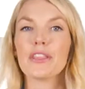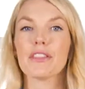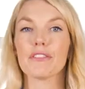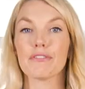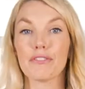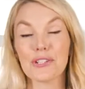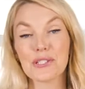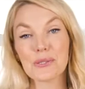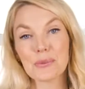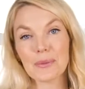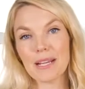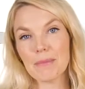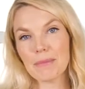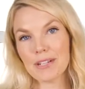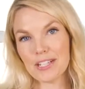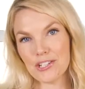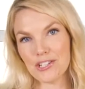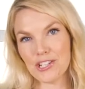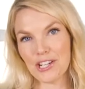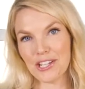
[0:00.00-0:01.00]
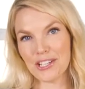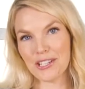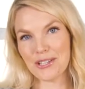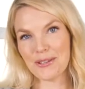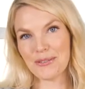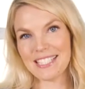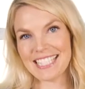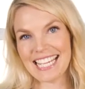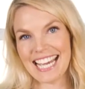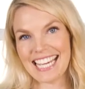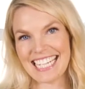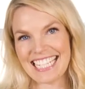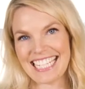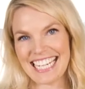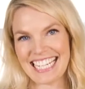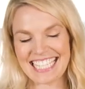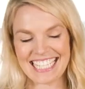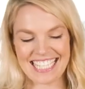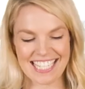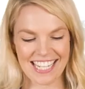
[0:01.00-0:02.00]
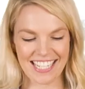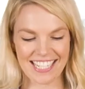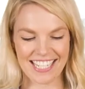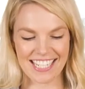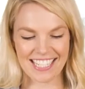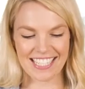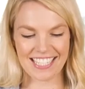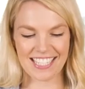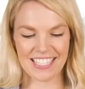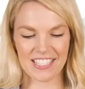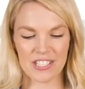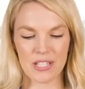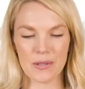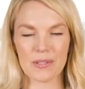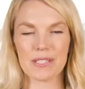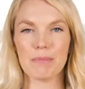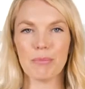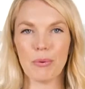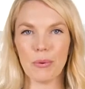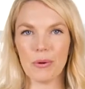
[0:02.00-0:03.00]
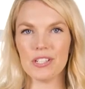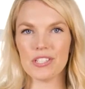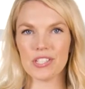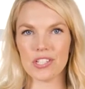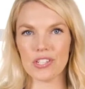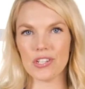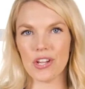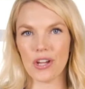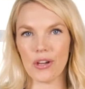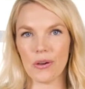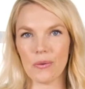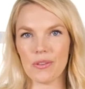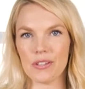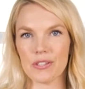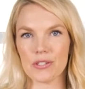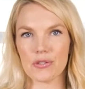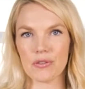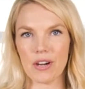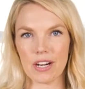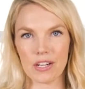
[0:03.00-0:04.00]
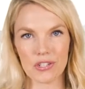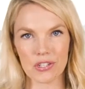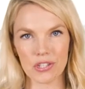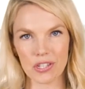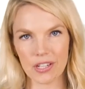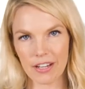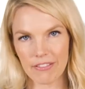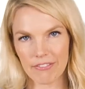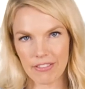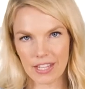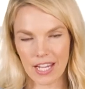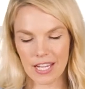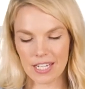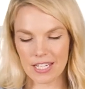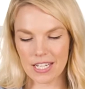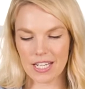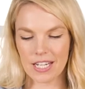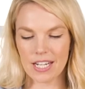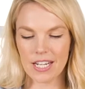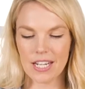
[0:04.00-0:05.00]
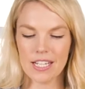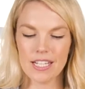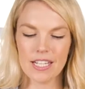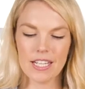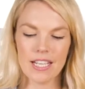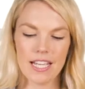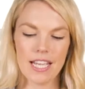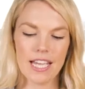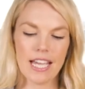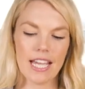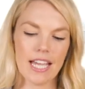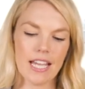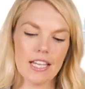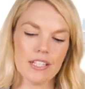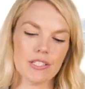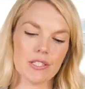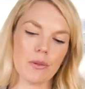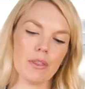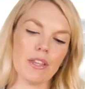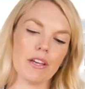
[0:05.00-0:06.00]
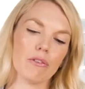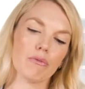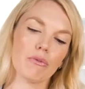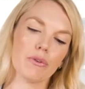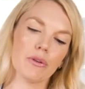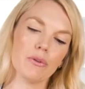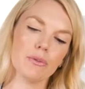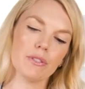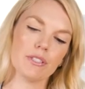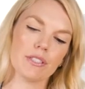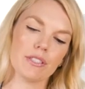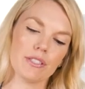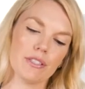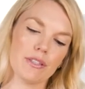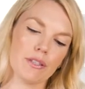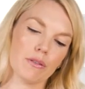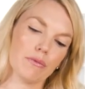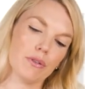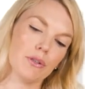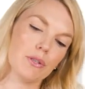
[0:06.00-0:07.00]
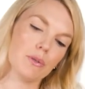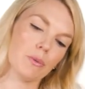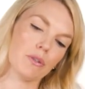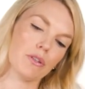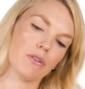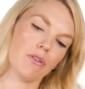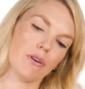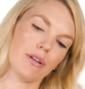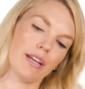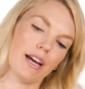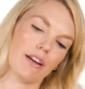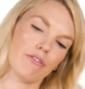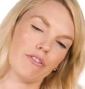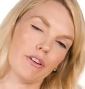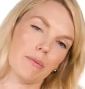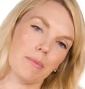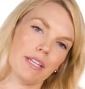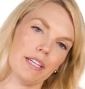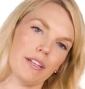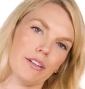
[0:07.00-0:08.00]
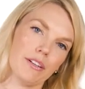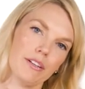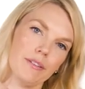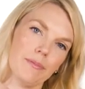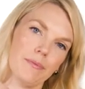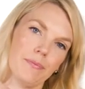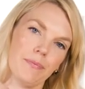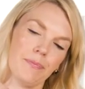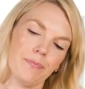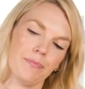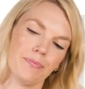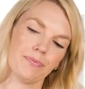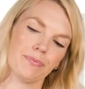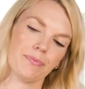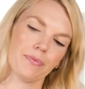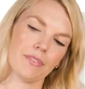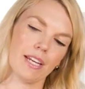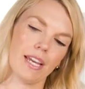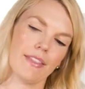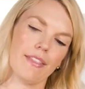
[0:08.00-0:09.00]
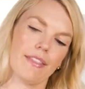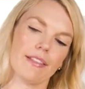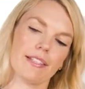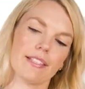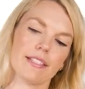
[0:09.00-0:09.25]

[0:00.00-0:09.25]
The first one I'm going to show you is how to dice an onion. So it's important to know the structure of the onion. So the roots, the roots would grow down from here, and the